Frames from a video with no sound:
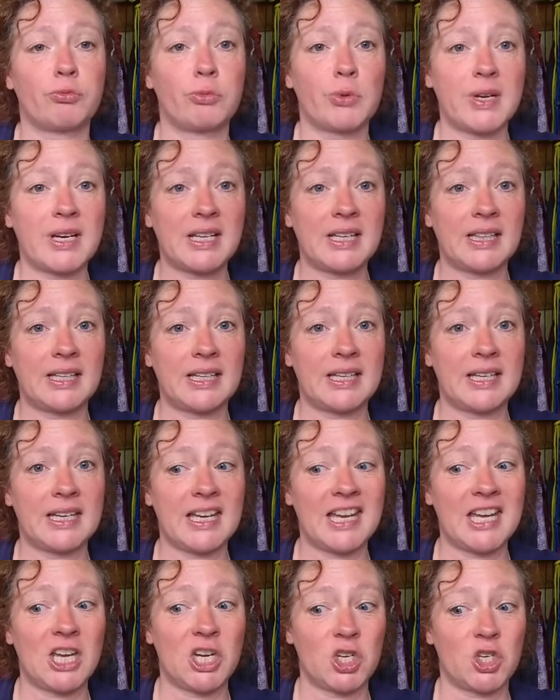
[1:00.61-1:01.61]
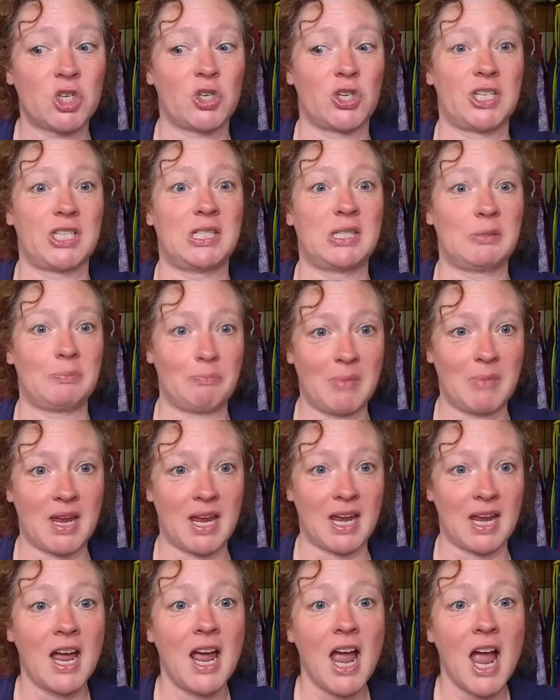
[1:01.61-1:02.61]
really interests
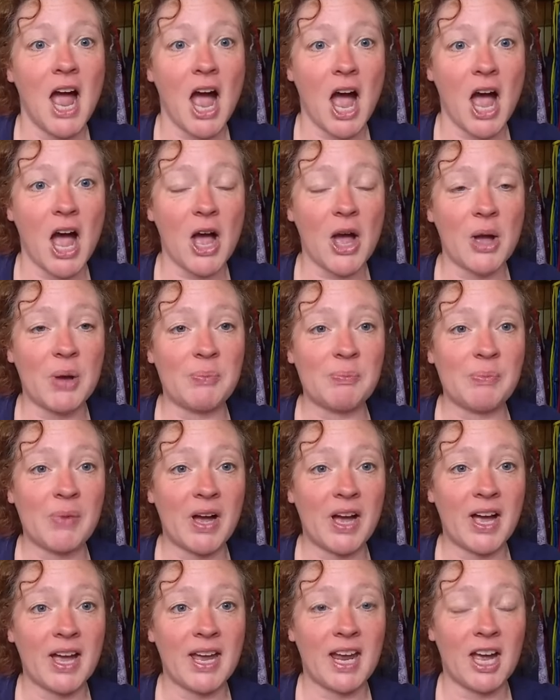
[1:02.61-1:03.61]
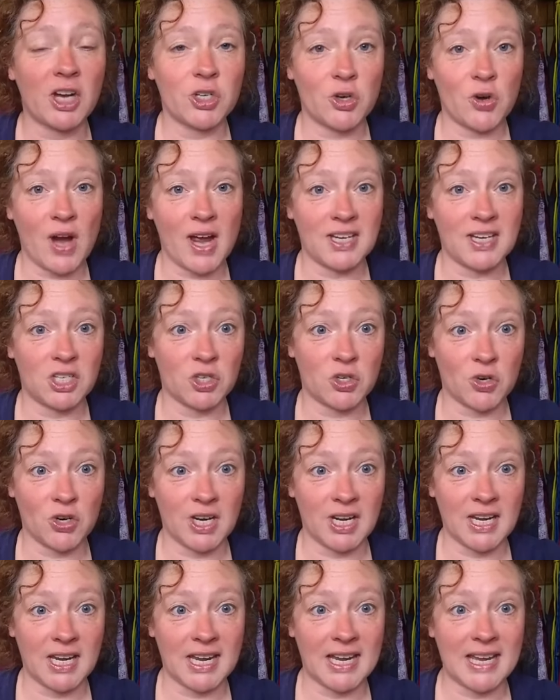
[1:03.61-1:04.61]
me. My undergrad
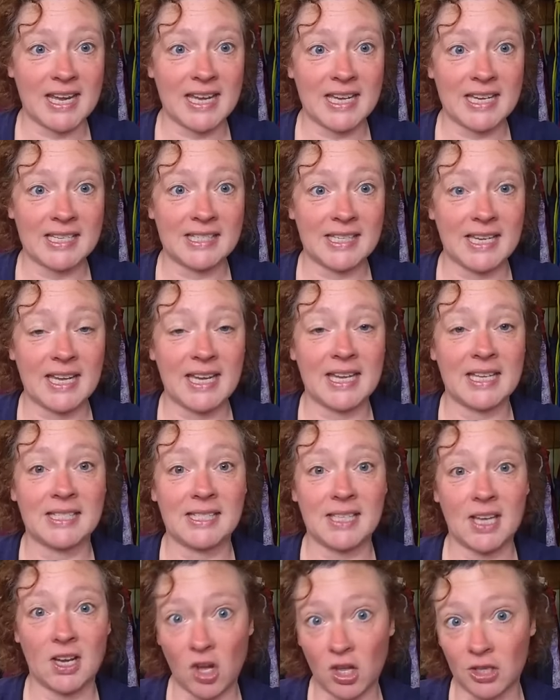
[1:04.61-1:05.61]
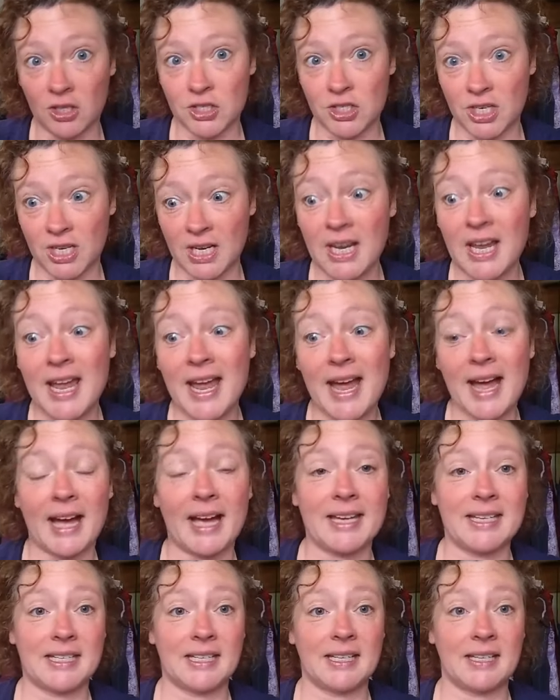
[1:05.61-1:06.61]
degree is in psychology.
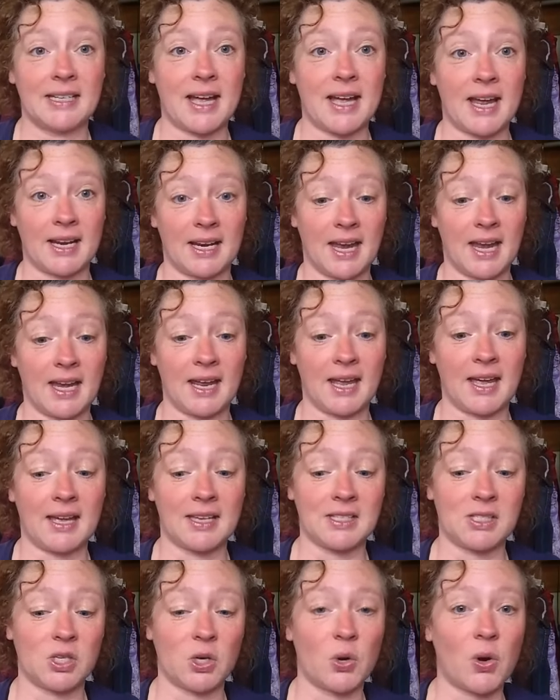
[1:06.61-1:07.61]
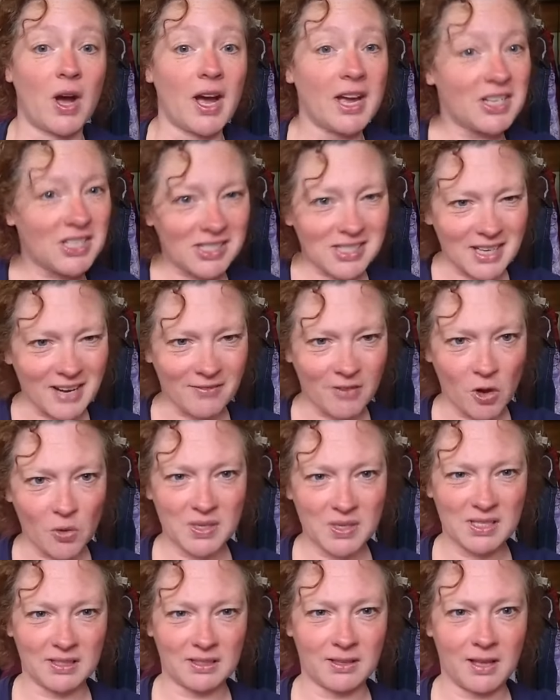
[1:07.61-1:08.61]
I did it at Acadia. So I've
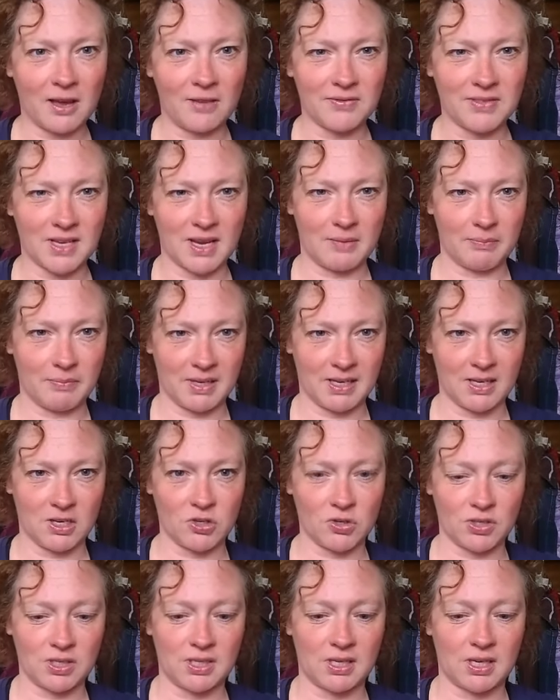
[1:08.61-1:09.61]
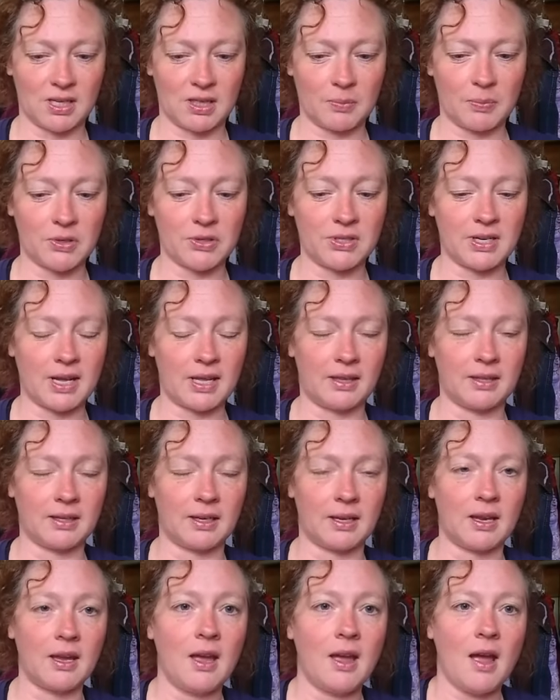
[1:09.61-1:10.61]
always loved and been interested in the
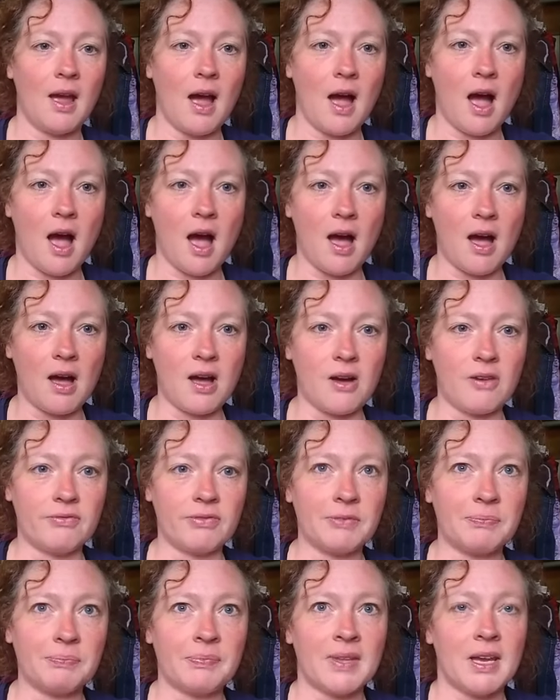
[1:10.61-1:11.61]
personality of